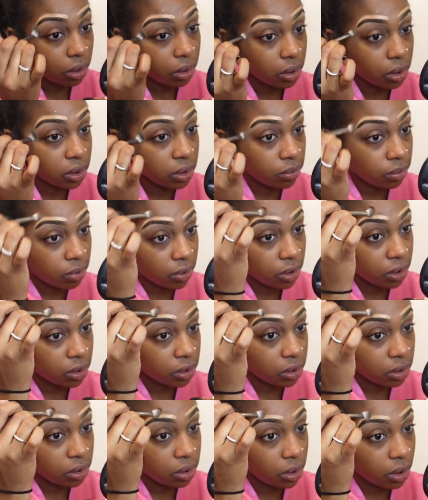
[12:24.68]
This
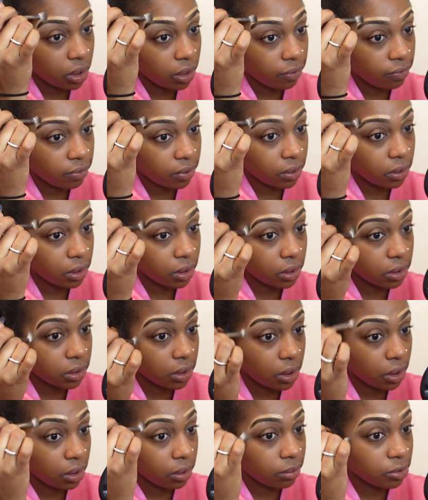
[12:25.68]
brush definitely does a
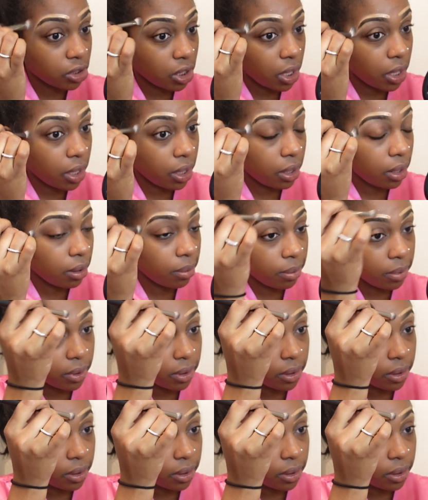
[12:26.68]
damn job.